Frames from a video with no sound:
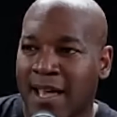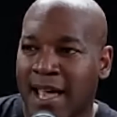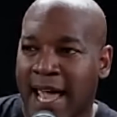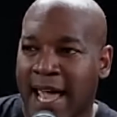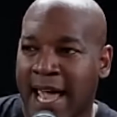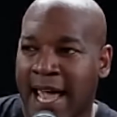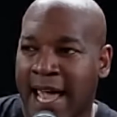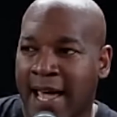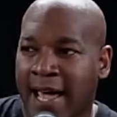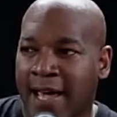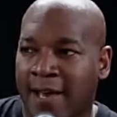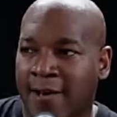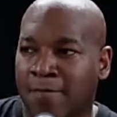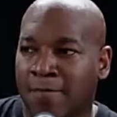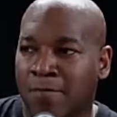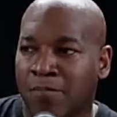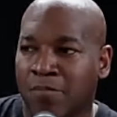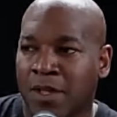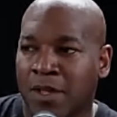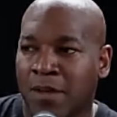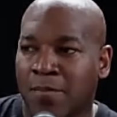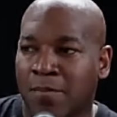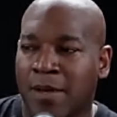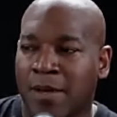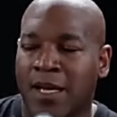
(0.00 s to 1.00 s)
And
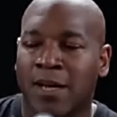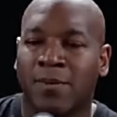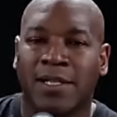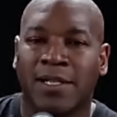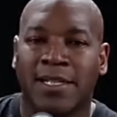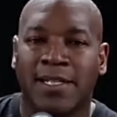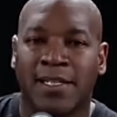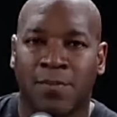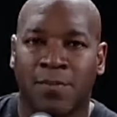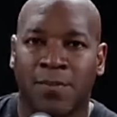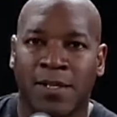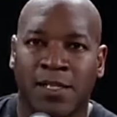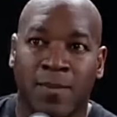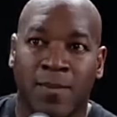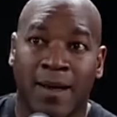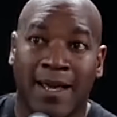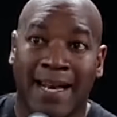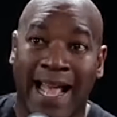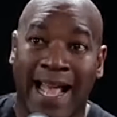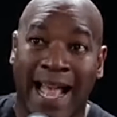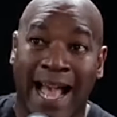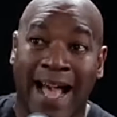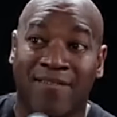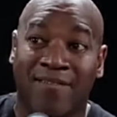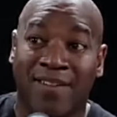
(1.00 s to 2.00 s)
minimalism is about
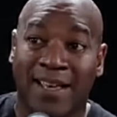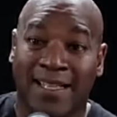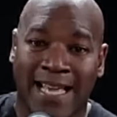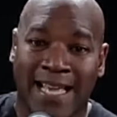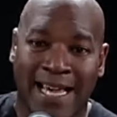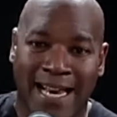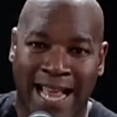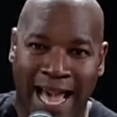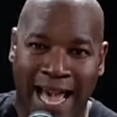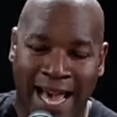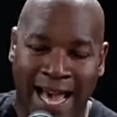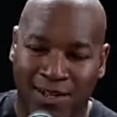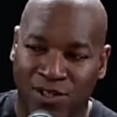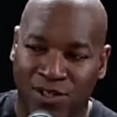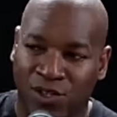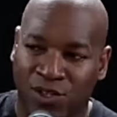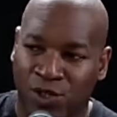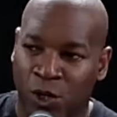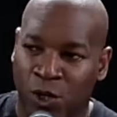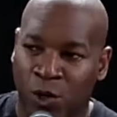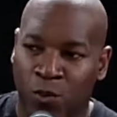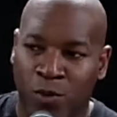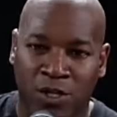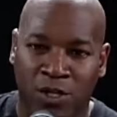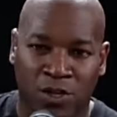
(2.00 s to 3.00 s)
having that
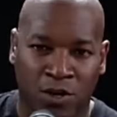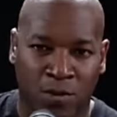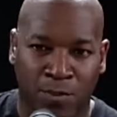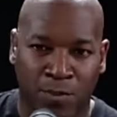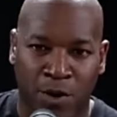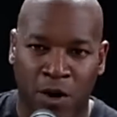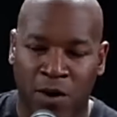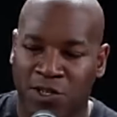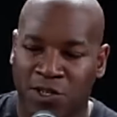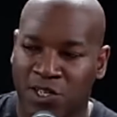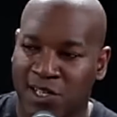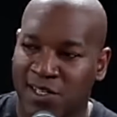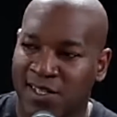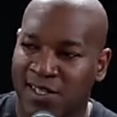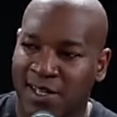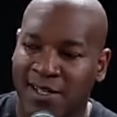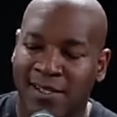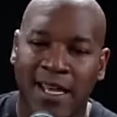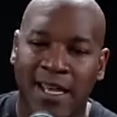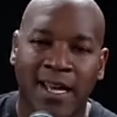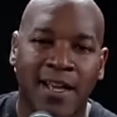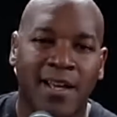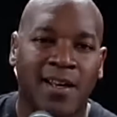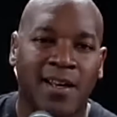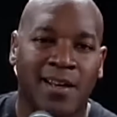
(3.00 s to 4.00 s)
attitude with your purchases.
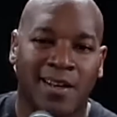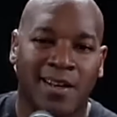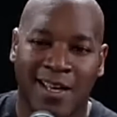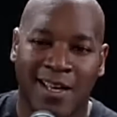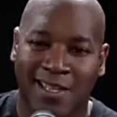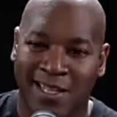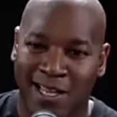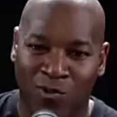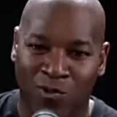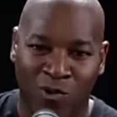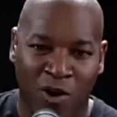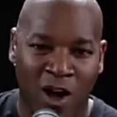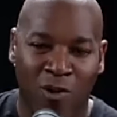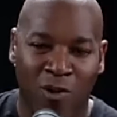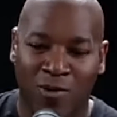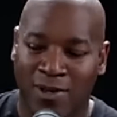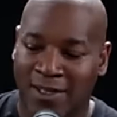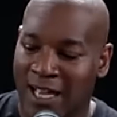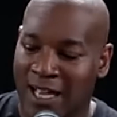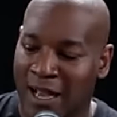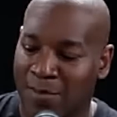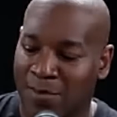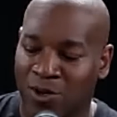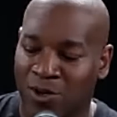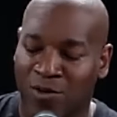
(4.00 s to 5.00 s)
Nothing wrong with
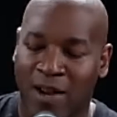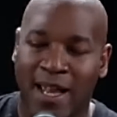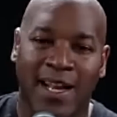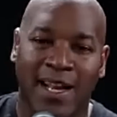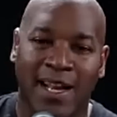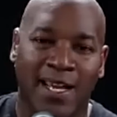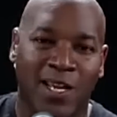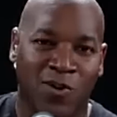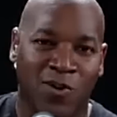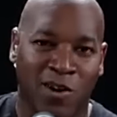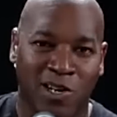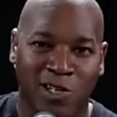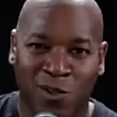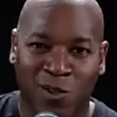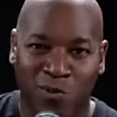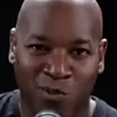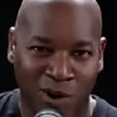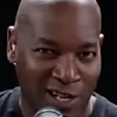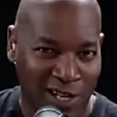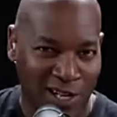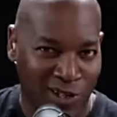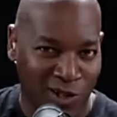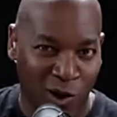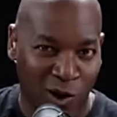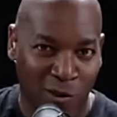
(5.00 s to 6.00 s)
upgrading your
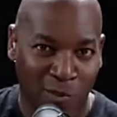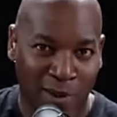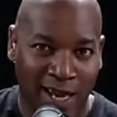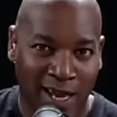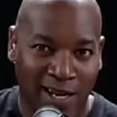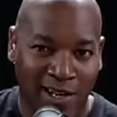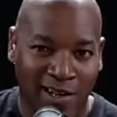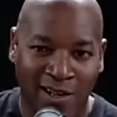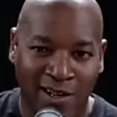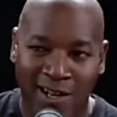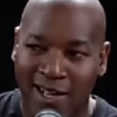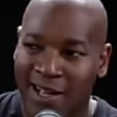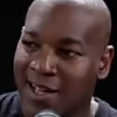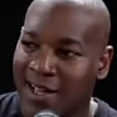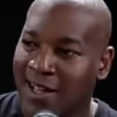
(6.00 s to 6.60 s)
espresso maker.